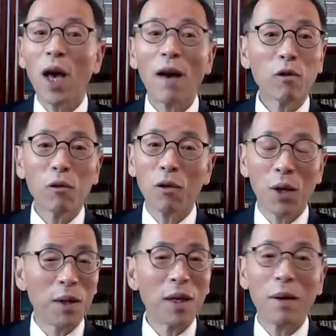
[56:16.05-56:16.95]
So you have
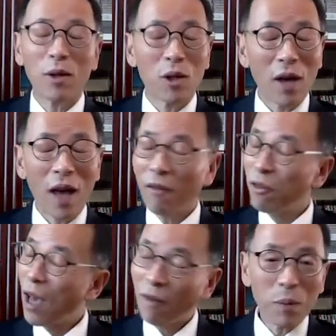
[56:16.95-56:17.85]
to
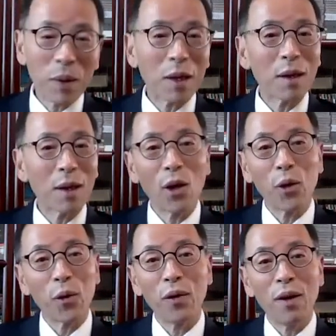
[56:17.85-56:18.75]
be in the
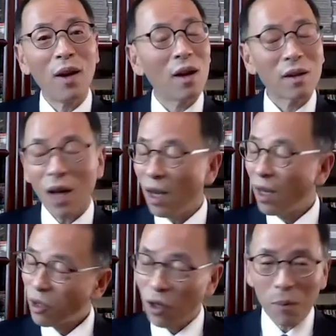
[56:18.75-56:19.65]
know.
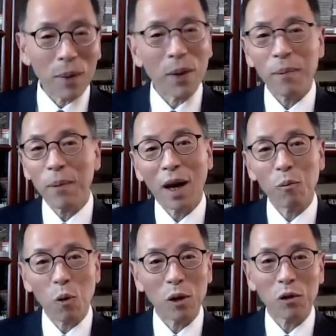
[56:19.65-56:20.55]
Tons of people have
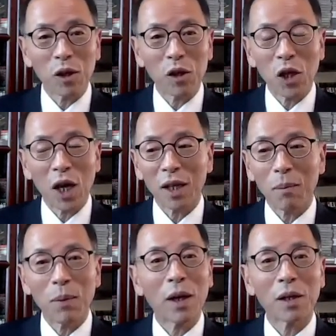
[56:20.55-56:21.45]
become rich in
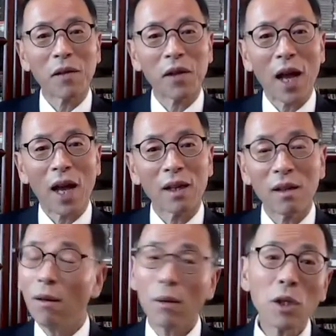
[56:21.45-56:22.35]
China because of that.
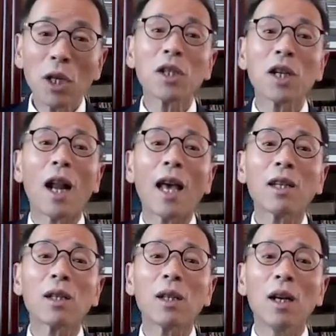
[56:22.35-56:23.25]
The system
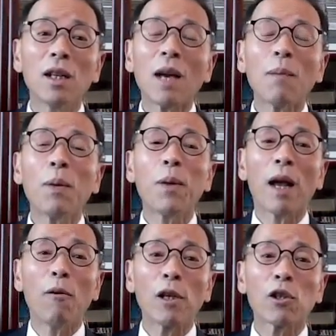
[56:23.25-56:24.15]
likes some
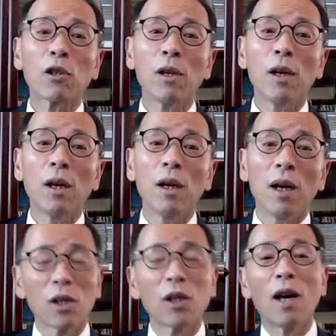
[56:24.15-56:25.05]
people get rich
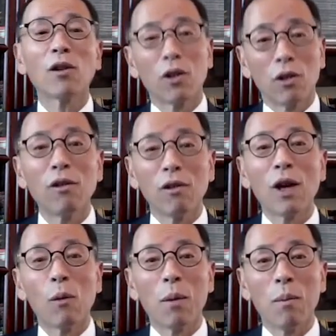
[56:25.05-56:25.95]
as long as
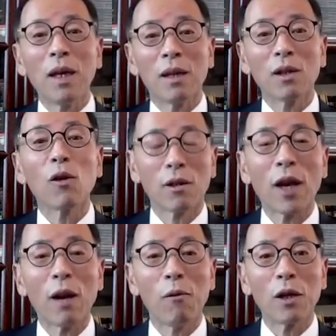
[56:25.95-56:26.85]
you are with me, so it's
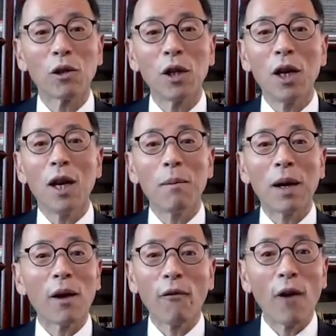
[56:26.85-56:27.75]
okay to get
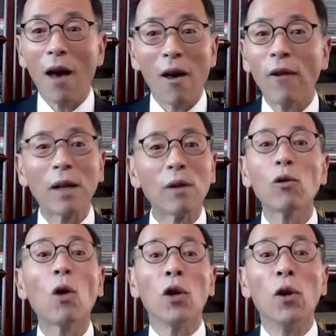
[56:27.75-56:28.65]
rich. But if
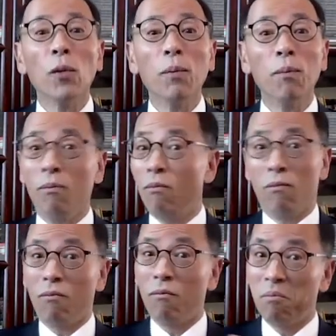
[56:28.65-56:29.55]
I don't know
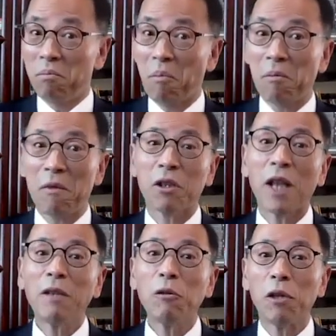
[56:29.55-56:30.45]
you,
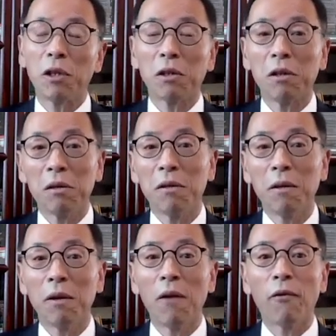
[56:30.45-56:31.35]
it's dangerous.
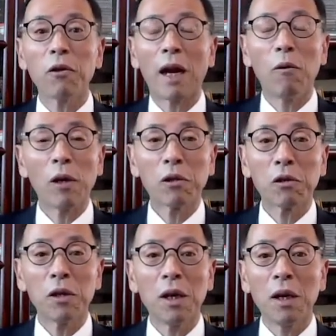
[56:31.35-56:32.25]
If you get
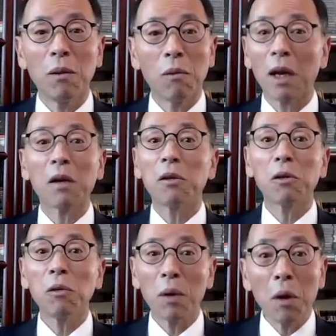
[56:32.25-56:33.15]
rich, what are you
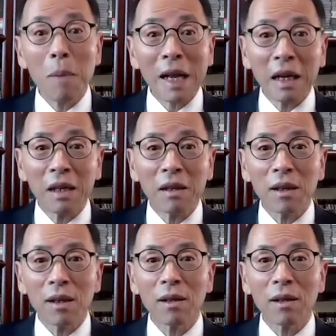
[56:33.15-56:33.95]
going to do with your money?